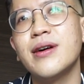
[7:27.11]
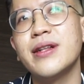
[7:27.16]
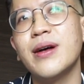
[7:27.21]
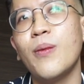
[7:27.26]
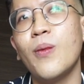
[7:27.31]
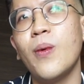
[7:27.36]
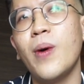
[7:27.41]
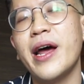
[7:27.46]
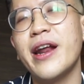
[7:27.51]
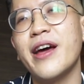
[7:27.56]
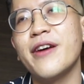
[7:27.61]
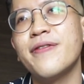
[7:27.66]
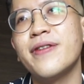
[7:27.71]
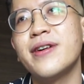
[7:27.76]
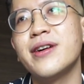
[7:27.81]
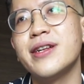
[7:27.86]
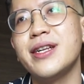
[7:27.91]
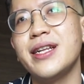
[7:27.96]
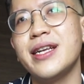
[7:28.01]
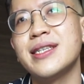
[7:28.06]
what I've
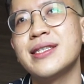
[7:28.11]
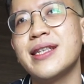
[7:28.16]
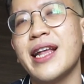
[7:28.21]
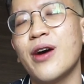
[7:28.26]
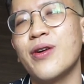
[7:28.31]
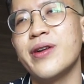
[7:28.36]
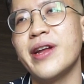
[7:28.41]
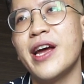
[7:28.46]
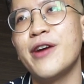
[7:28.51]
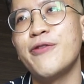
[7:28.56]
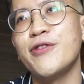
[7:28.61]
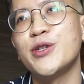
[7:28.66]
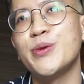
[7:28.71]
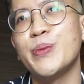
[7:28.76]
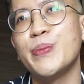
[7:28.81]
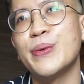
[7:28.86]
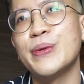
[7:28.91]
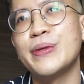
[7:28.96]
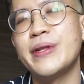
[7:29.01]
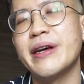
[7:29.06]
heard is like on average
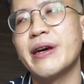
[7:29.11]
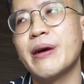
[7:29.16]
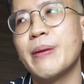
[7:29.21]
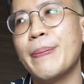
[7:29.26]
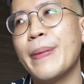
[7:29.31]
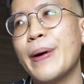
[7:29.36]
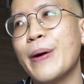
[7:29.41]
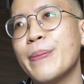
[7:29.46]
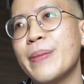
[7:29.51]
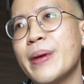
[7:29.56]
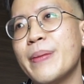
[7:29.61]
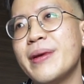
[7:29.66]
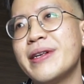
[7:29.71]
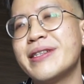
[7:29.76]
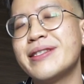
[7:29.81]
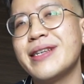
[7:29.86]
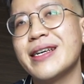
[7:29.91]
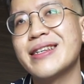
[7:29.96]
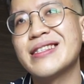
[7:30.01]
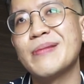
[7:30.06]
people take about maybe
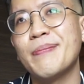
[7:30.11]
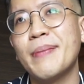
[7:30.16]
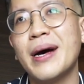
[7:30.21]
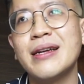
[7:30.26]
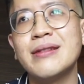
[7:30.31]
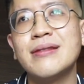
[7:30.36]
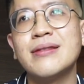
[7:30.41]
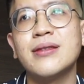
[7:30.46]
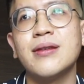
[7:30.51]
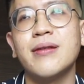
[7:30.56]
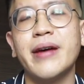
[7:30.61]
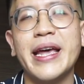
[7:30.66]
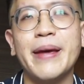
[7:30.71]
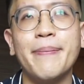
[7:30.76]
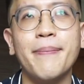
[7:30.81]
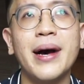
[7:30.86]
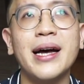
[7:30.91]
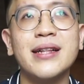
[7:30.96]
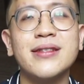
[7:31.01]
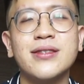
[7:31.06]
6 months or
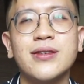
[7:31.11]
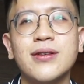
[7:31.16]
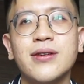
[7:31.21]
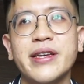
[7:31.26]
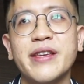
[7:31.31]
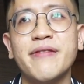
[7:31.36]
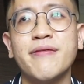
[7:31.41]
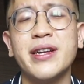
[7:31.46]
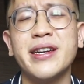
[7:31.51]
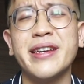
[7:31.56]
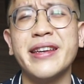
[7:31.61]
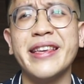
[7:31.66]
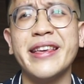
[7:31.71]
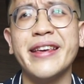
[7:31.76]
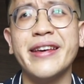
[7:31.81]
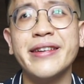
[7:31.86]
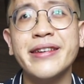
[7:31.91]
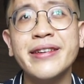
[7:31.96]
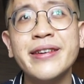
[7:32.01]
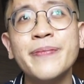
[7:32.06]
8 months or even a
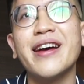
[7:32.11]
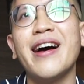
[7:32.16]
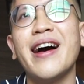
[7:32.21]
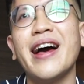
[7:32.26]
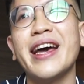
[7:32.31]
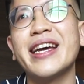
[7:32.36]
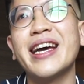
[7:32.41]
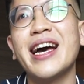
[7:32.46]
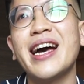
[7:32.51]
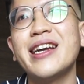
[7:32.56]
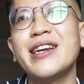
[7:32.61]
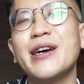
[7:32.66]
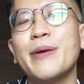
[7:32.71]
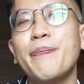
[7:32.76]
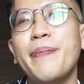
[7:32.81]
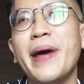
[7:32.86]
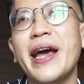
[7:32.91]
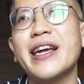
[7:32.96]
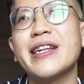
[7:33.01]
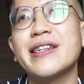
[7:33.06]
year. I kind
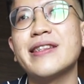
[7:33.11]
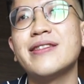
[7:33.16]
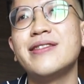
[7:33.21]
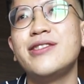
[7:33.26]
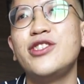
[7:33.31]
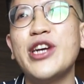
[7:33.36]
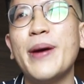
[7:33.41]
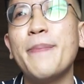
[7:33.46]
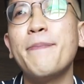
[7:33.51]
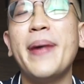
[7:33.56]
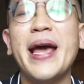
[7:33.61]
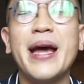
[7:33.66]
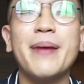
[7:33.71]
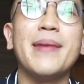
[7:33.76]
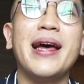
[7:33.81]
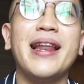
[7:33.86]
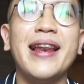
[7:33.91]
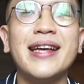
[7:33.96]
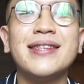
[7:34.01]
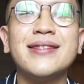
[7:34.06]
of jam-packed
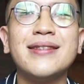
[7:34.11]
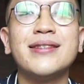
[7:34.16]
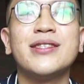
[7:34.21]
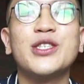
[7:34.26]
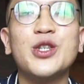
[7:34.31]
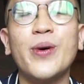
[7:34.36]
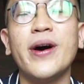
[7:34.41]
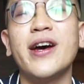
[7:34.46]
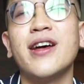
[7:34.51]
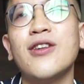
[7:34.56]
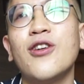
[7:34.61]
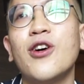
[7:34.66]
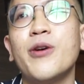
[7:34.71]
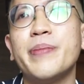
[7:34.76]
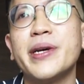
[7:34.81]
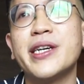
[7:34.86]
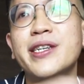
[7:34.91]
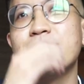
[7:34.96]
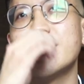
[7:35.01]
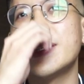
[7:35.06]
my lessons quite a lot
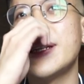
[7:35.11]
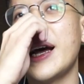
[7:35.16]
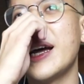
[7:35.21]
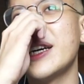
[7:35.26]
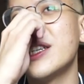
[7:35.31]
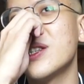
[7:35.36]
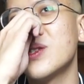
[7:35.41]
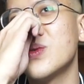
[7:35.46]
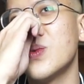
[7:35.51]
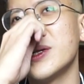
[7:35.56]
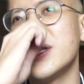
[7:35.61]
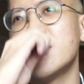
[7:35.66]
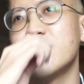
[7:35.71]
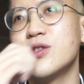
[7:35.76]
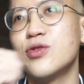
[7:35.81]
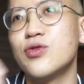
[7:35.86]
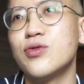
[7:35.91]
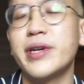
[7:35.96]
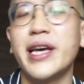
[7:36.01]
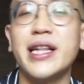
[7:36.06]
because like I just
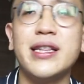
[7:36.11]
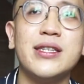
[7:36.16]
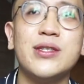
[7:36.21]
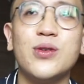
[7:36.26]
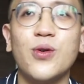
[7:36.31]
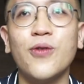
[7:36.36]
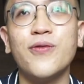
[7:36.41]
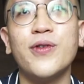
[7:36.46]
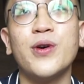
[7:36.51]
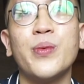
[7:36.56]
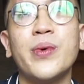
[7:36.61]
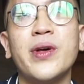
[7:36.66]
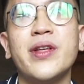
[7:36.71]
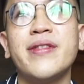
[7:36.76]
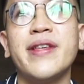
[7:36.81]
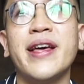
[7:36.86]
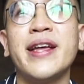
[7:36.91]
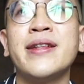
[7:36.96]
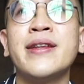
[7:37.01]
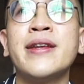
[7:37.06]
wanted to get this over
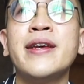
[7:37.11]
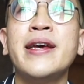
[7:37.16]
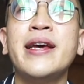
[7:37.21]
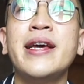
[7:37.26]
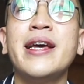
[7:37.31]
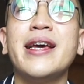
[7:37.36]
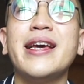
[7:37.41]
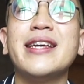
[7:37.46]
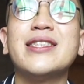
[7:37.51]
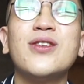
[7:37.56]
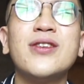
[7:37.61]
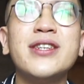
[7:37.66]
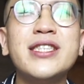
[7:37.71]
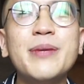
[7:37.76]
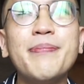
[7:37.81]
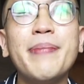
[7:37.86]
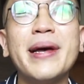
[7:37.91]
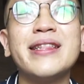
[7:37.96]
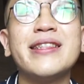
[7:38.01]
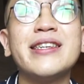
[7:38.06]
with, and it's
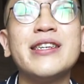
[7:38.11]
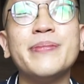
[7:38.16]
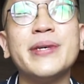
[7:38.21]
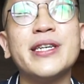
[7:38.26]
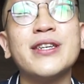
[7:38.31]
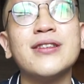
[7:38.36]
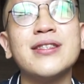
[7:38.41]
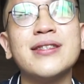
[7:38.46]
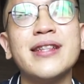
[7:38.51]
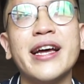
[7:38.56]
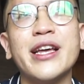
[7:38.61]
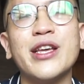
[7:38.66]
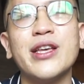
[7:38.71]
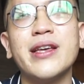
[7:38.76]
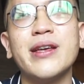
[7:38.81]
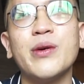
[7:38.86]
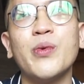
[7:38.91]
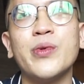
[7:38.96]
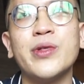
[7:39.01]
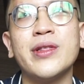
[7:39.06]
honestly better because like
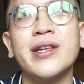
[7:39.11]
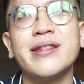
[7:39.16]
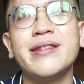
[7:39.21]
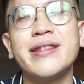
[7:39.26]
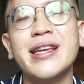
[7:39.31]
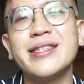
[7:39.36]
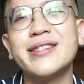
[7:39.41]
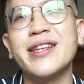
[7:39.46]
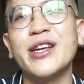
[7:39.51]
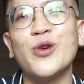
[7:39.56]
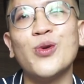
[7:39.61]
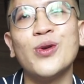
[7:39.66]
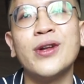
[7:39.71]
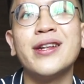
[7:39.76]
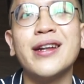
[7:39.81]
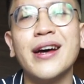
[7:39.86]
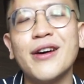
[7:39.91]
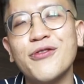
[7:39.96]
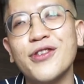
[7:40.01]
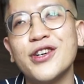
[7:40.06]
the things that you
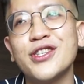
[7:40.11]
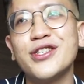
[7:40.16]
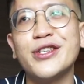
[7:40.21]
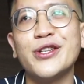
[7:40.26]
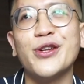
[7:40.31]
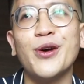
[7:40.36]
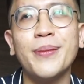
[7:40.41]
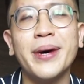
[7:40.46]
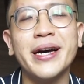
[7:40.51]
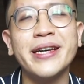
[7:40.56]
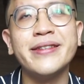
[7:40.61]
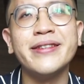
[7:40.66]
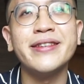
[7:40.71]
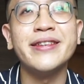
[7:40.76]
learn are fresher in your mind.